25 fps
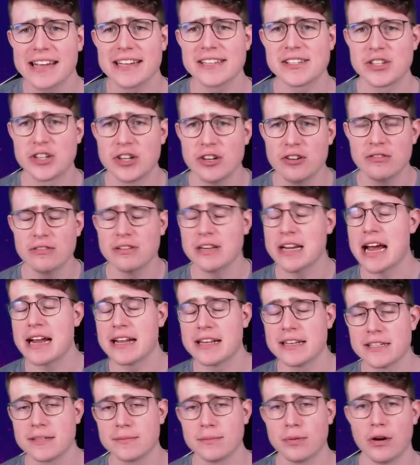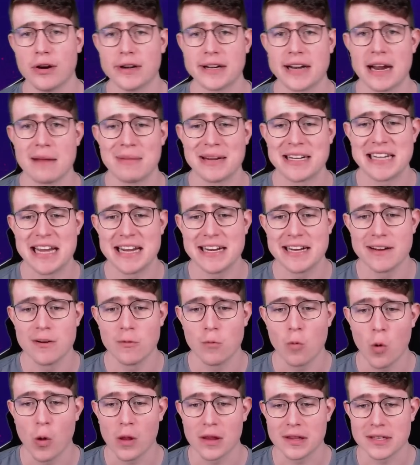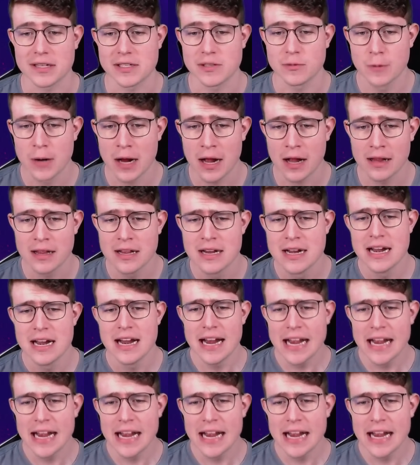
He's currently at this point number 10 in the world as well.